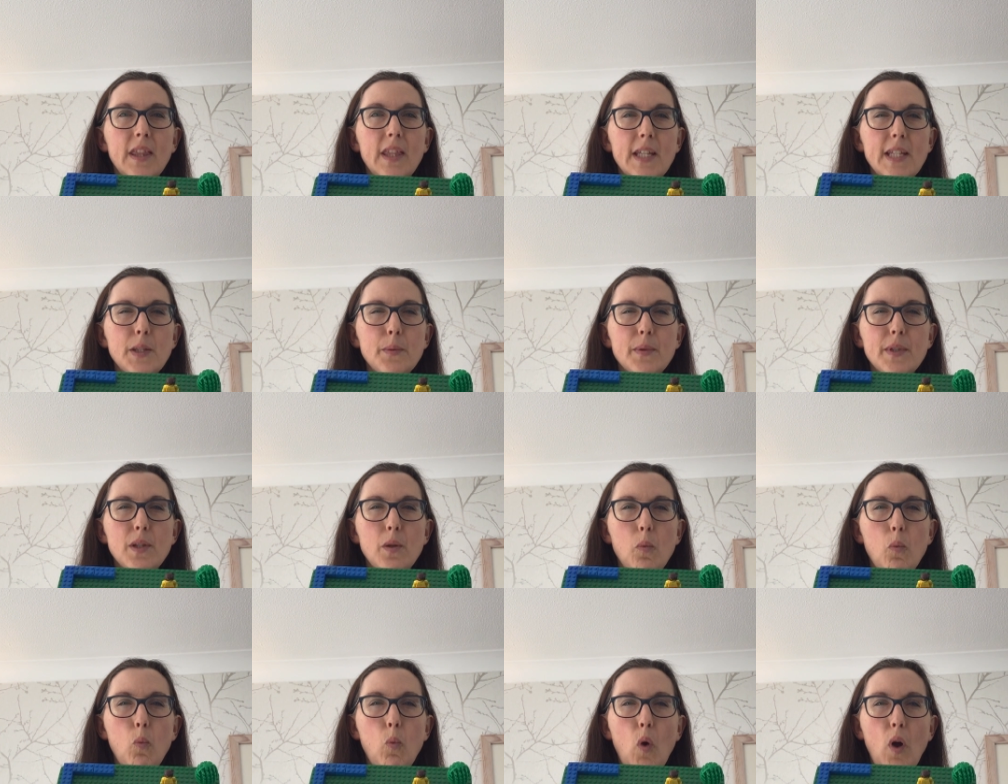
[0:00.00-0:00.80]
This was
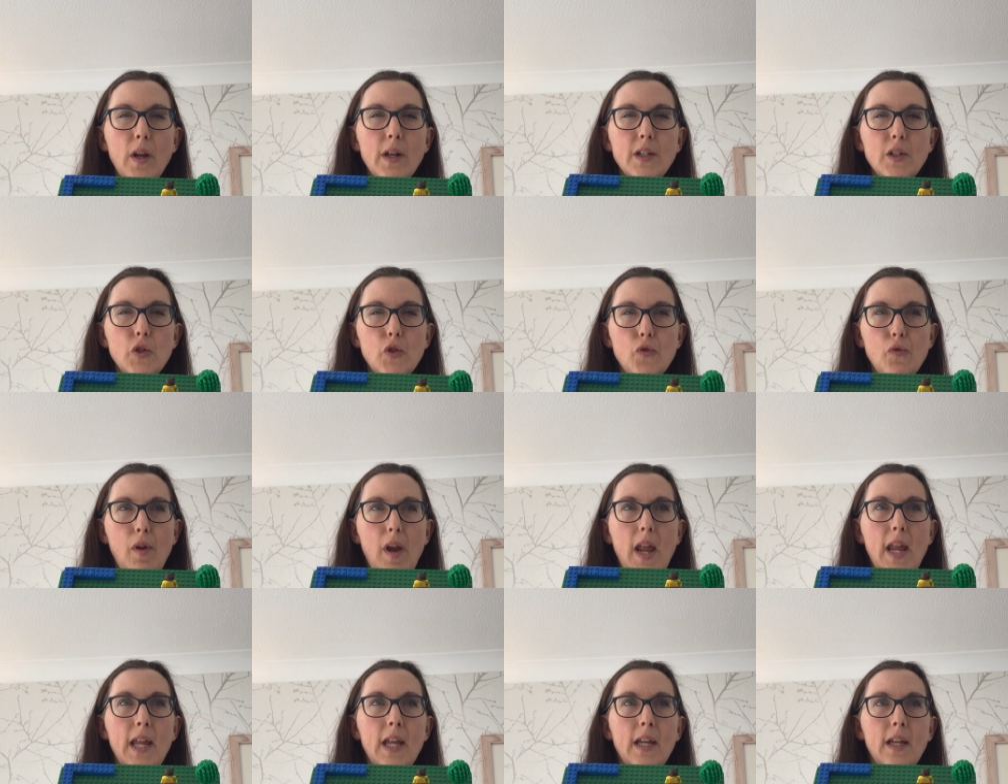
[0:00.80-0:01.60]
the one
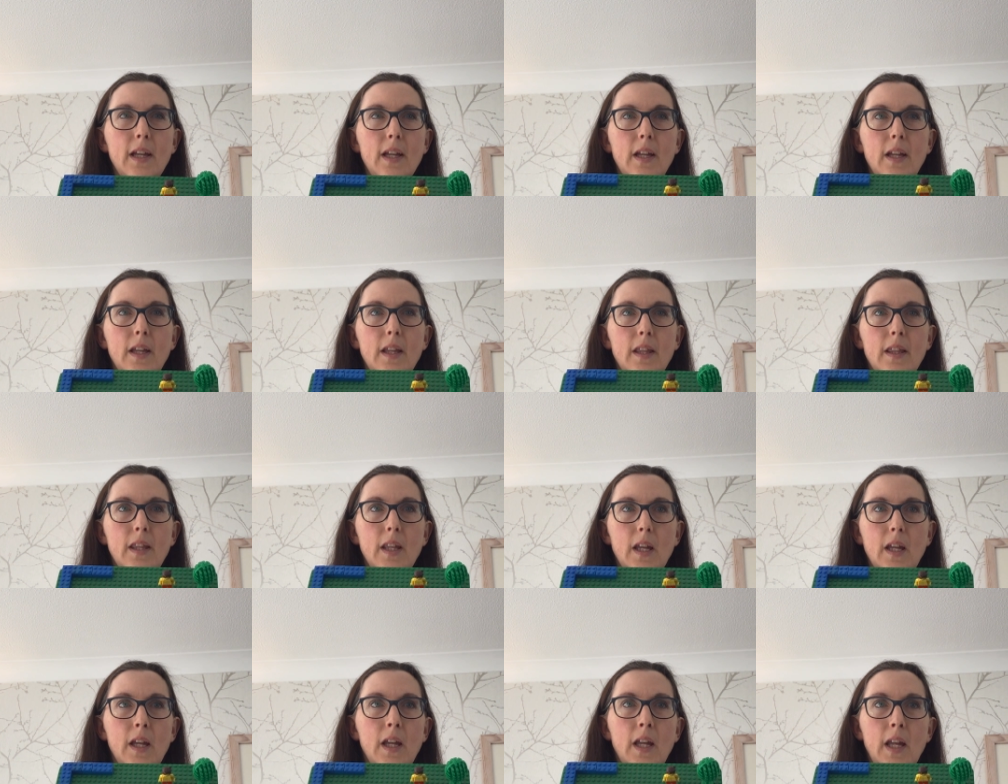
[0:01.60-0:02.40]
tree
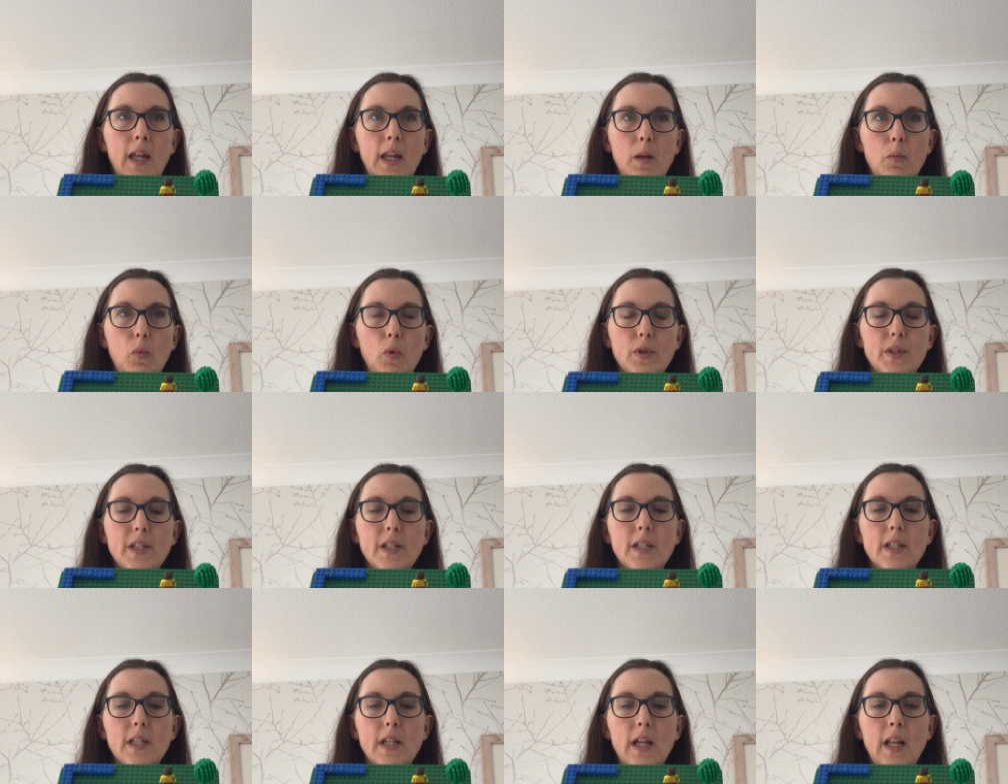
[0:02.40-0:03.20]
that he
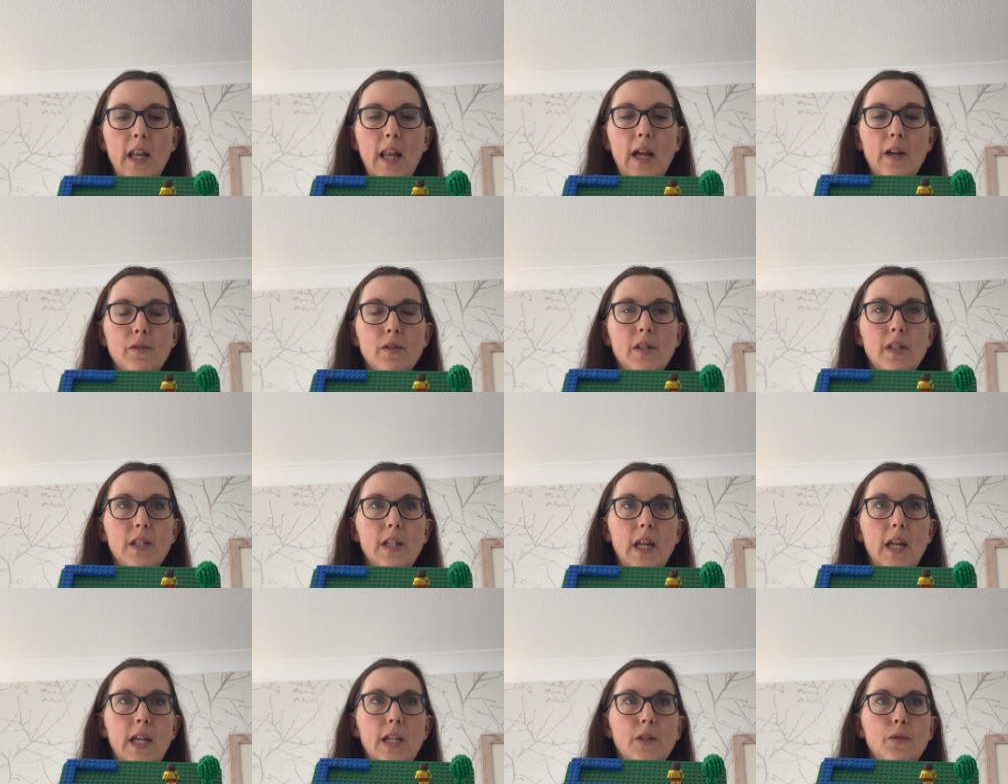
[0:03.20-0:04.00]
wasn't allowed
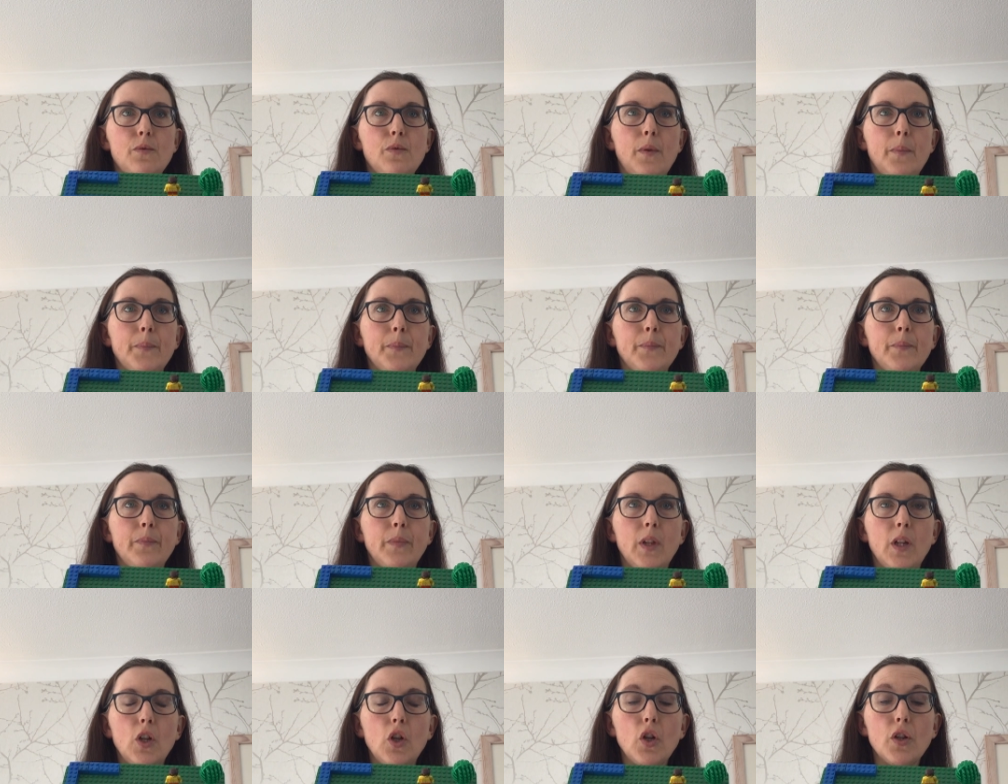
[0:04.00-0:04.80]
to eat from.
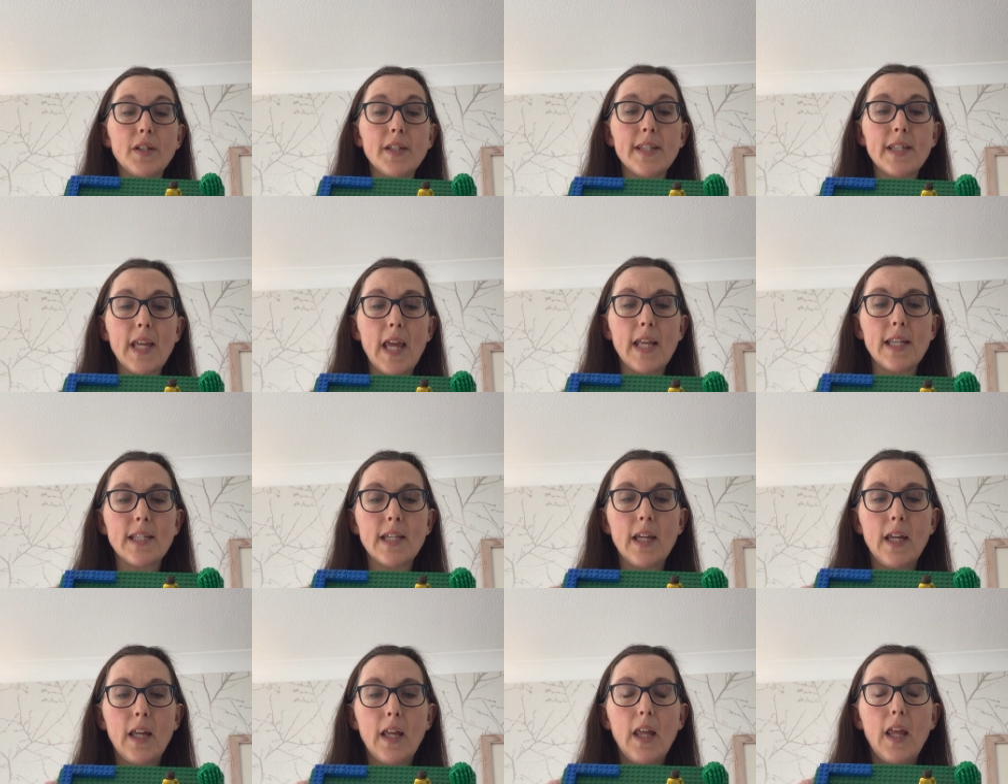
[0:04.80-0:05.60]
God said,
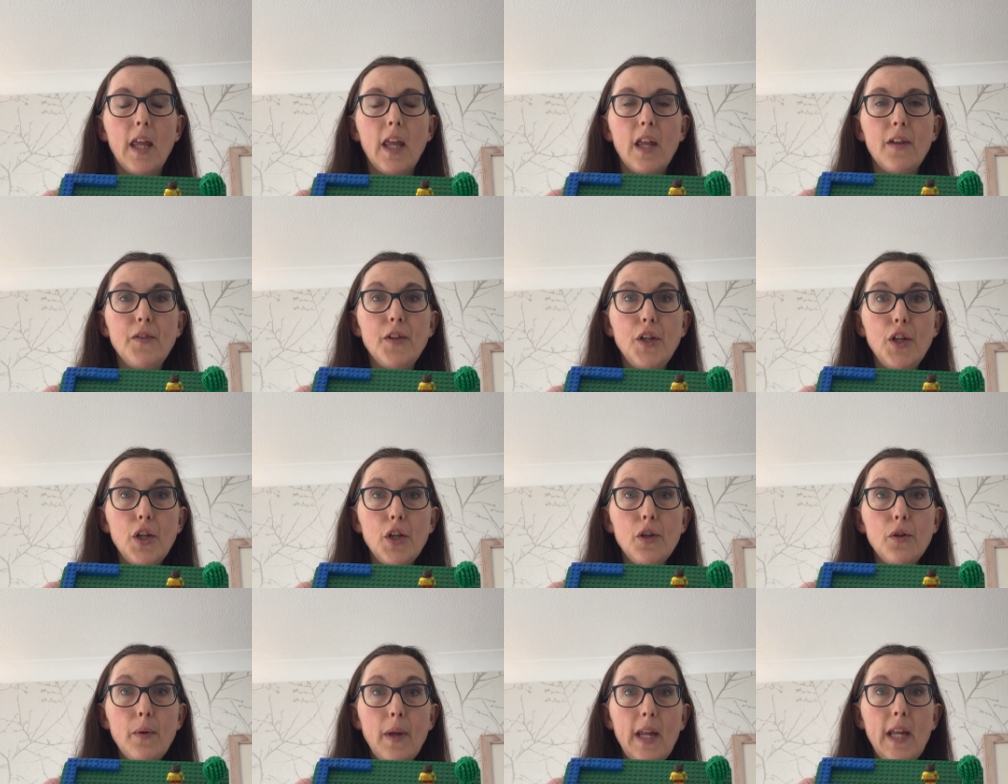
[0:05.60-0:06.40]
if
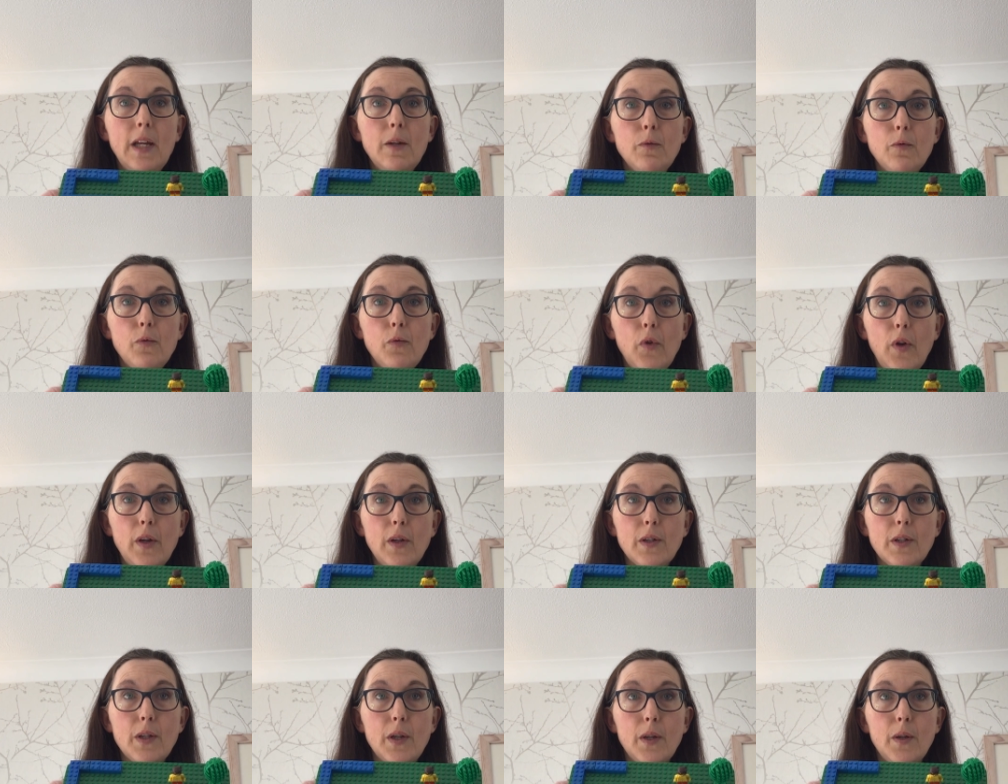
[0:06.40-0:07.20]
you eat
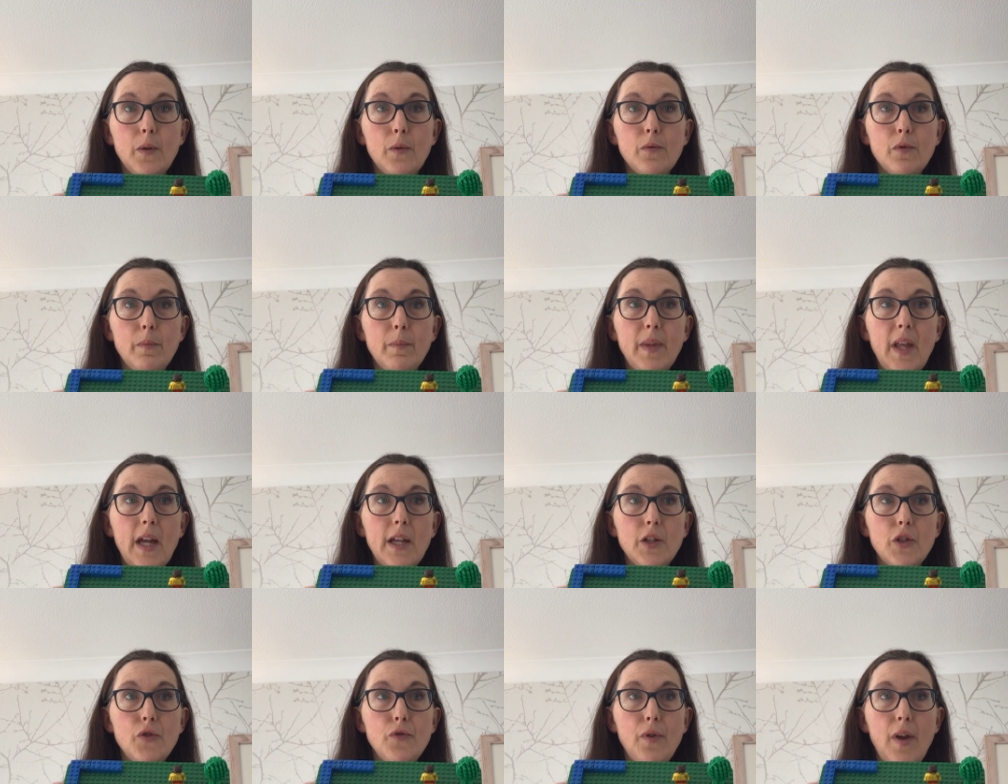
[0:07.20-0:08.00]
fruit from
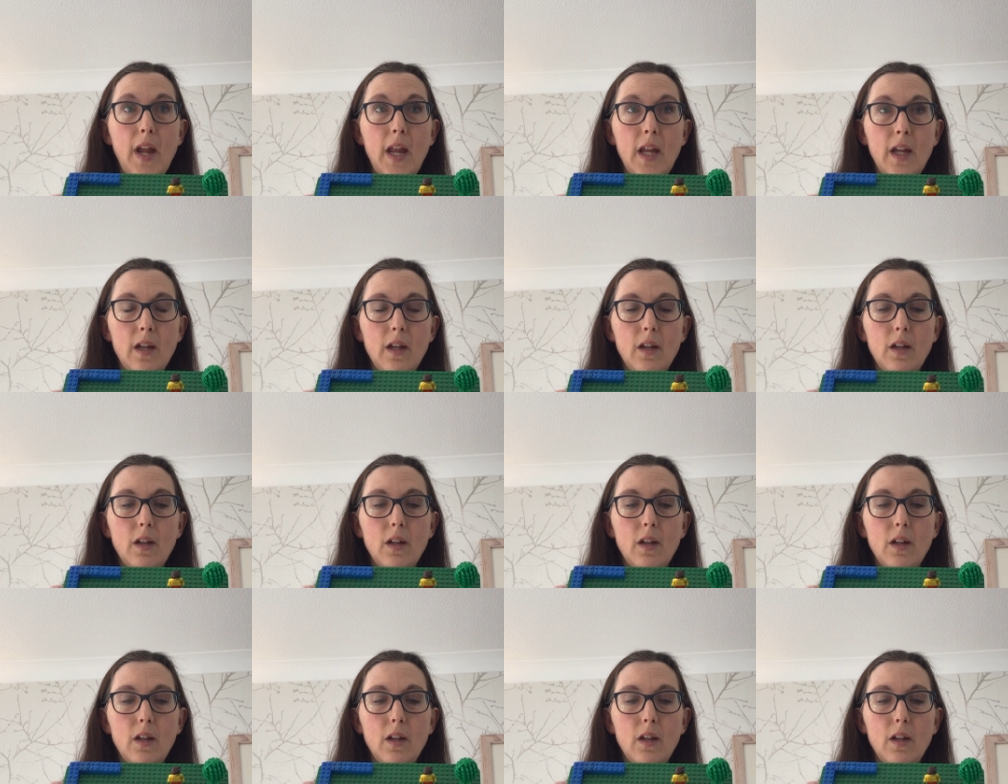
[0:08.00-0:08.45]
that tree,